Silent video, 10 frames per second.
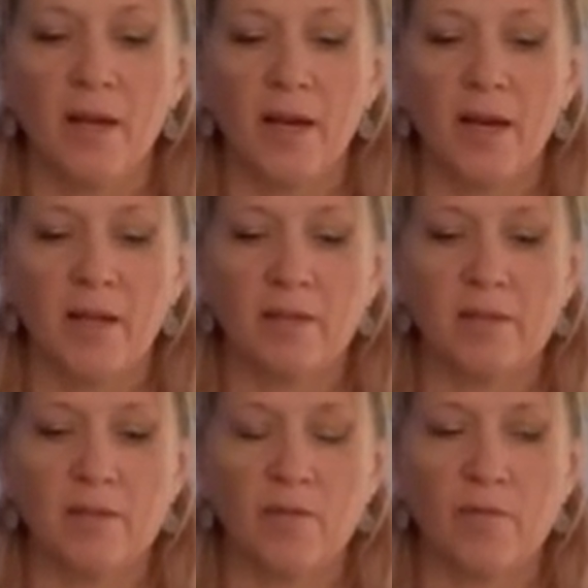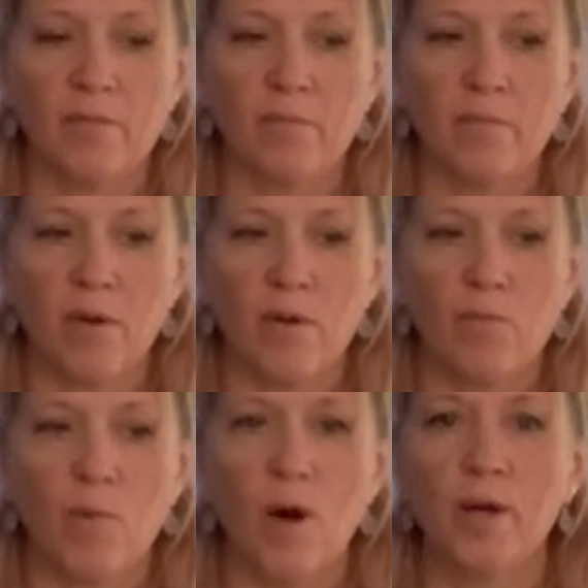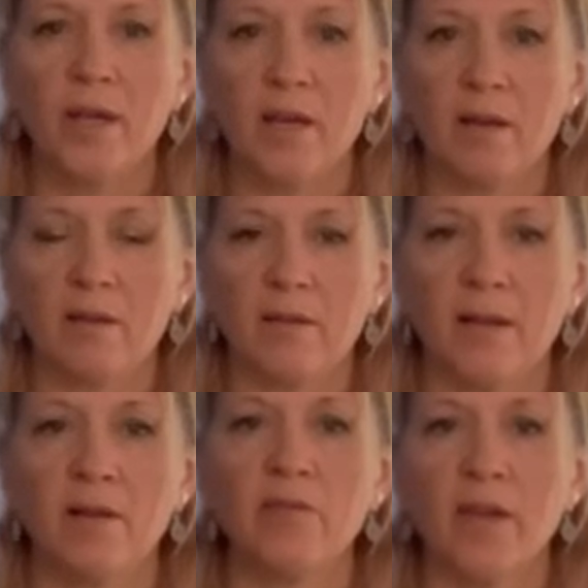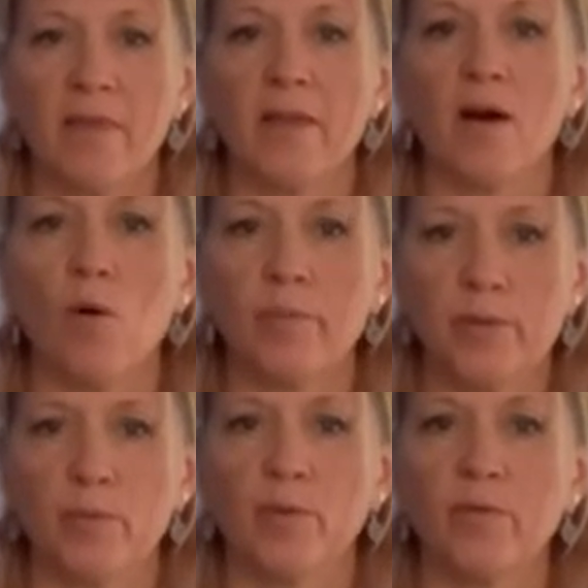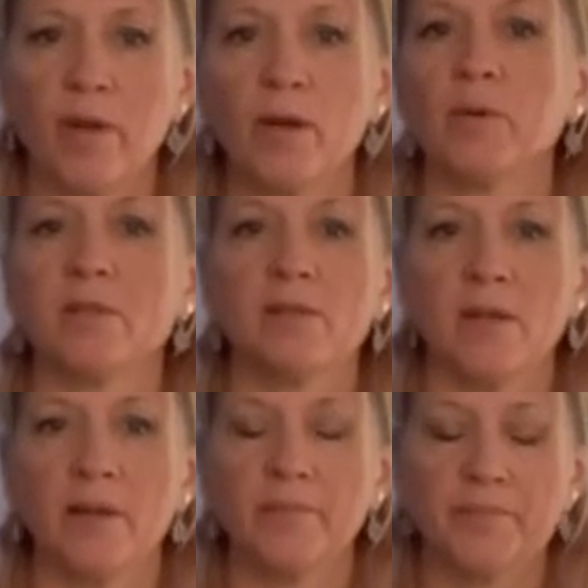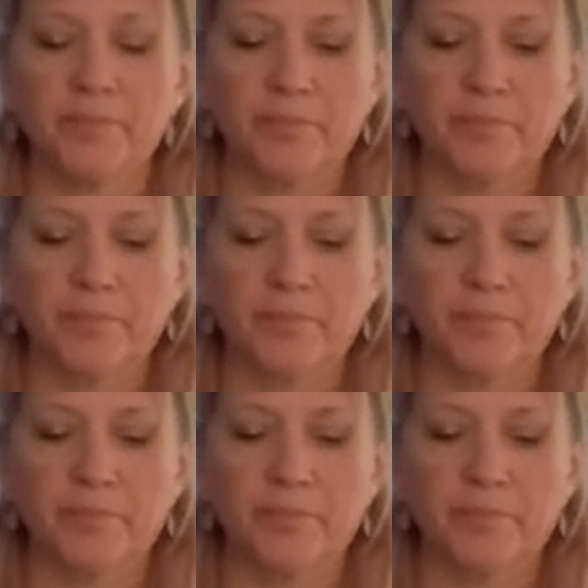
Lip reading: and of working and living in that optimal frequency.